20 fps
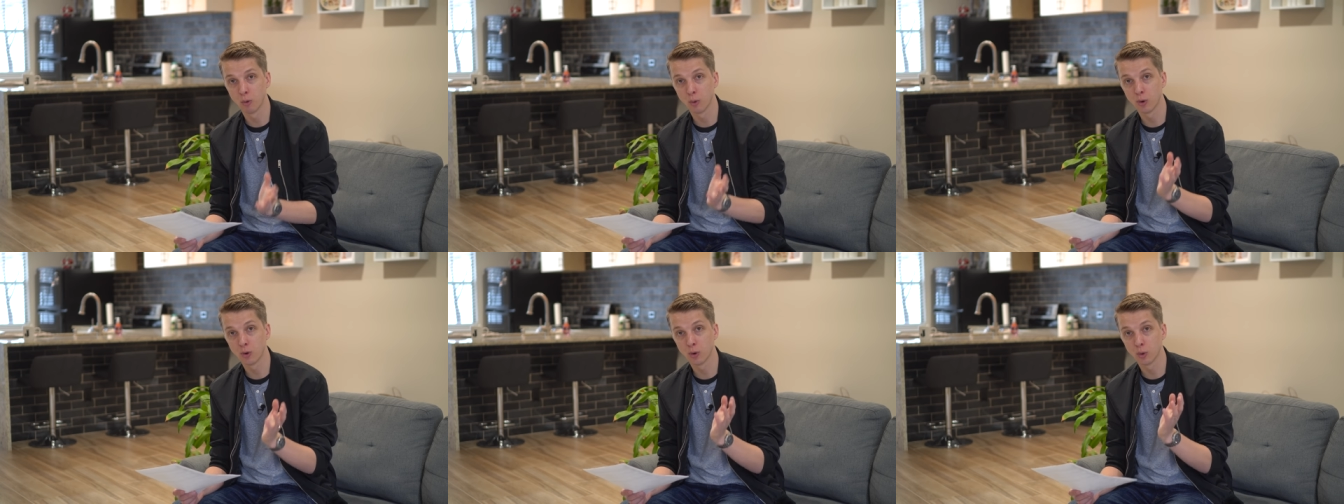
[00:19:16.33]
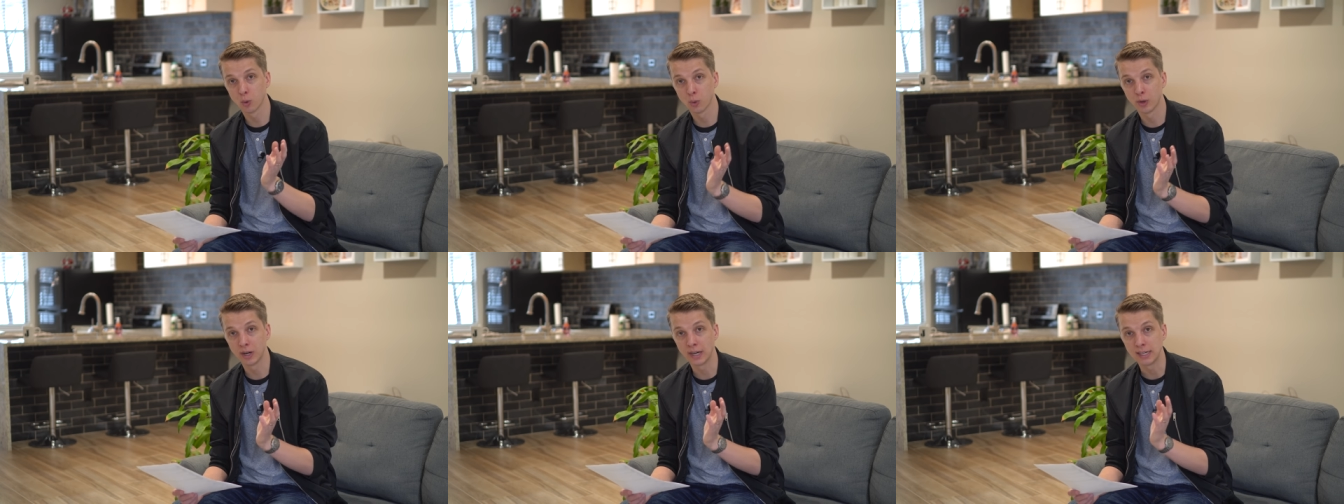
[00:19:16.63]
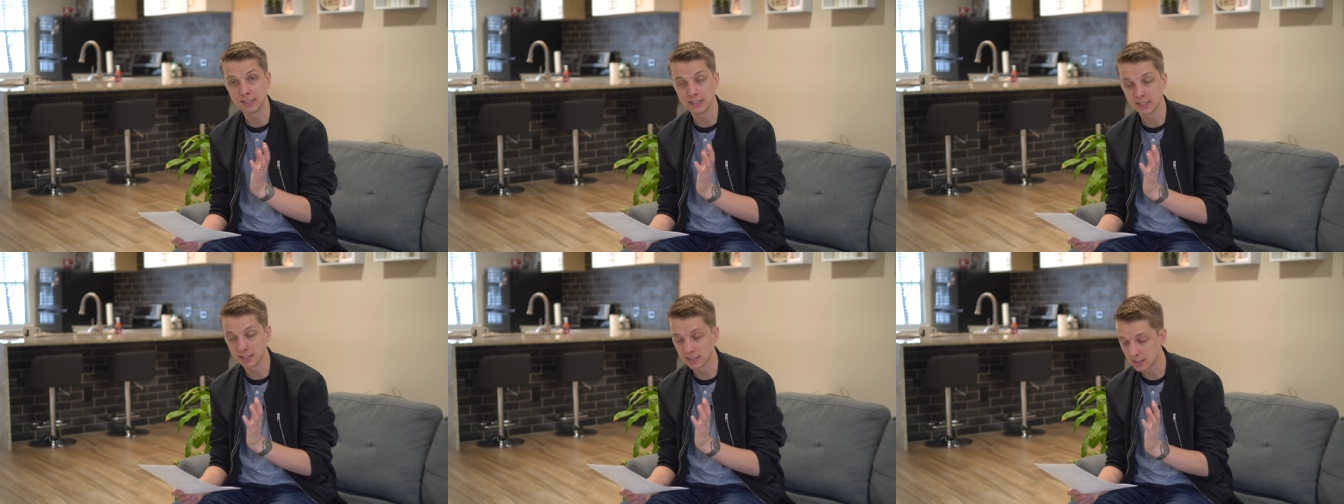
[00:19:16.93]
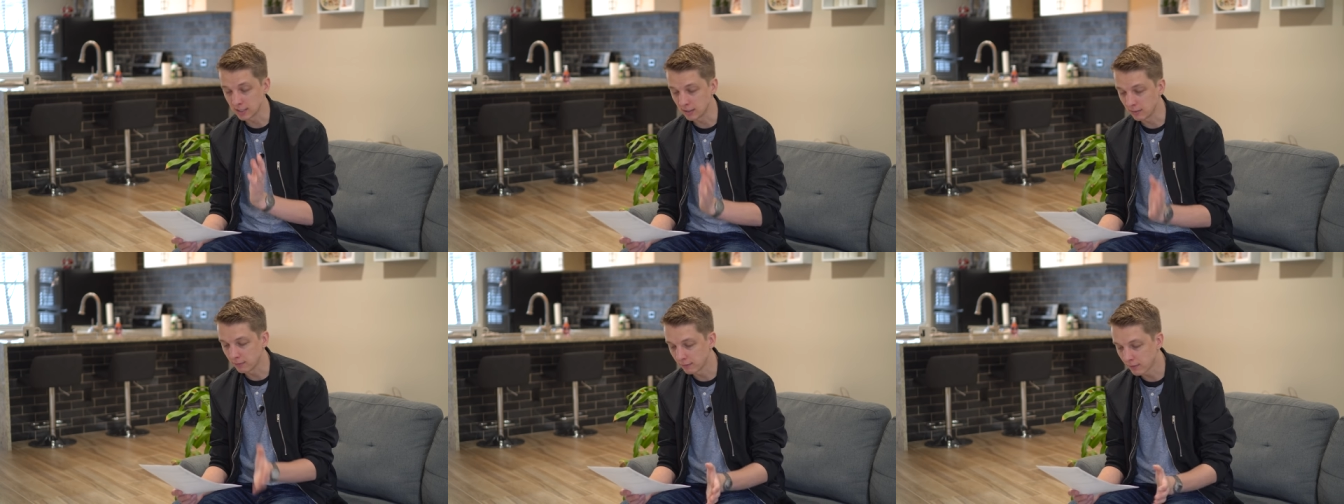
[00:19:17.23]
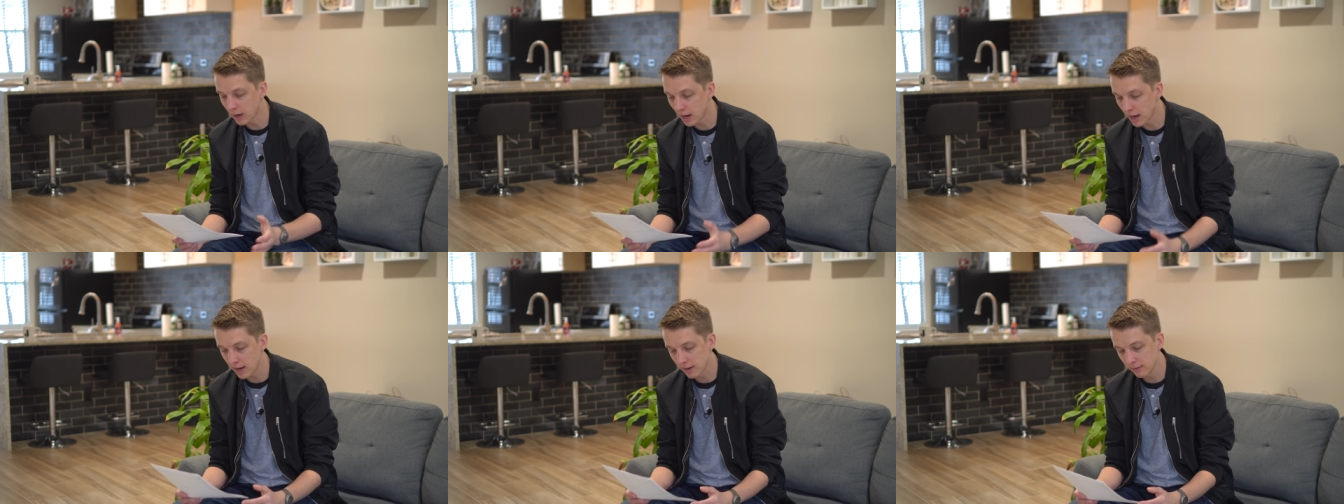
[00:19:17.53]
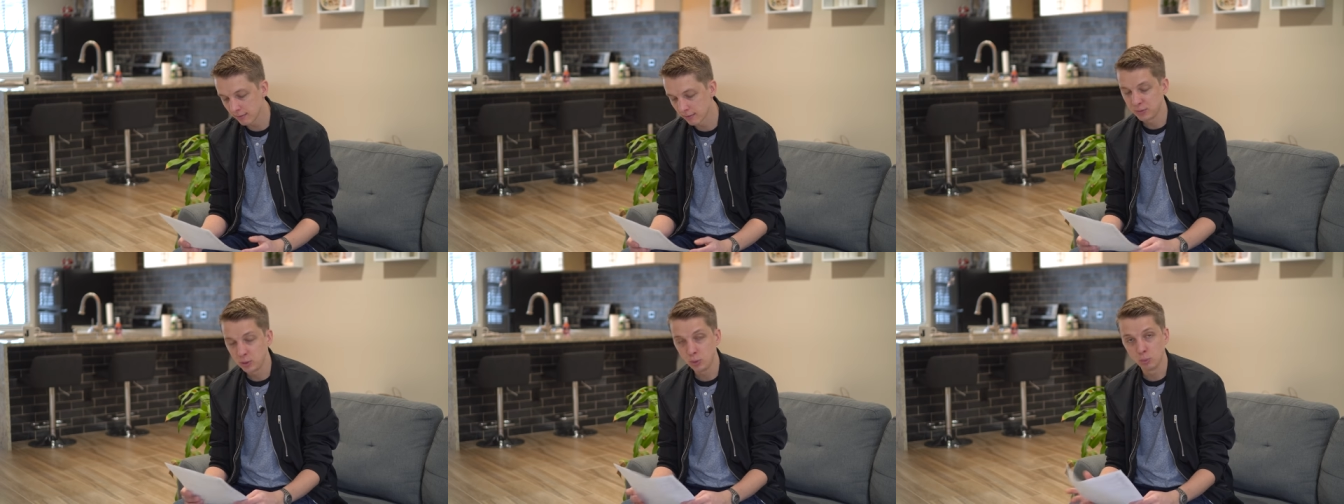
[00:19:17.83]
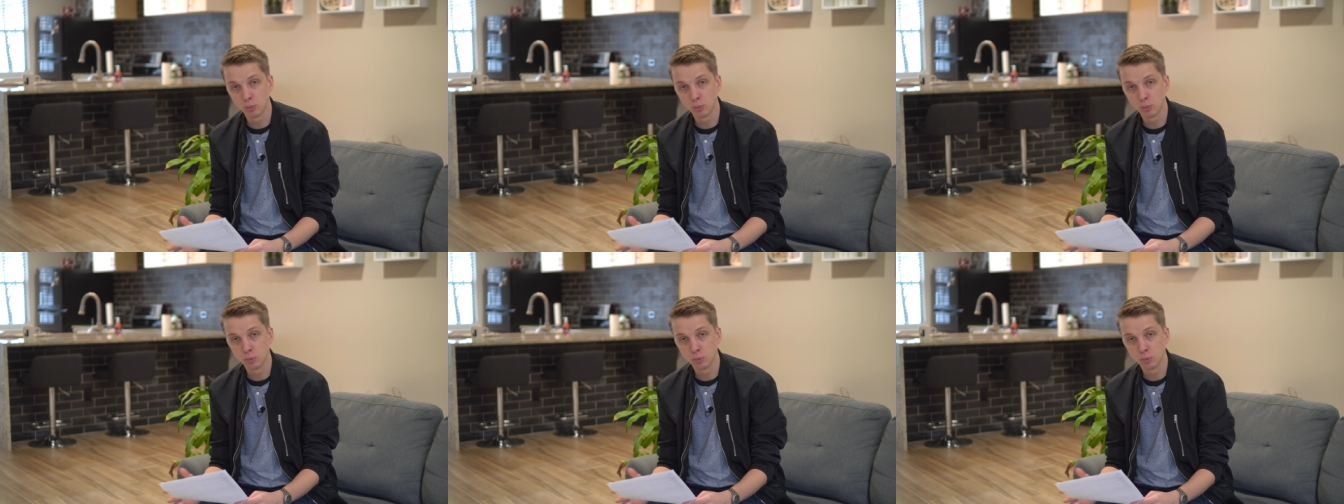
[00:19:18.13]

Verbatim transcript: or A65,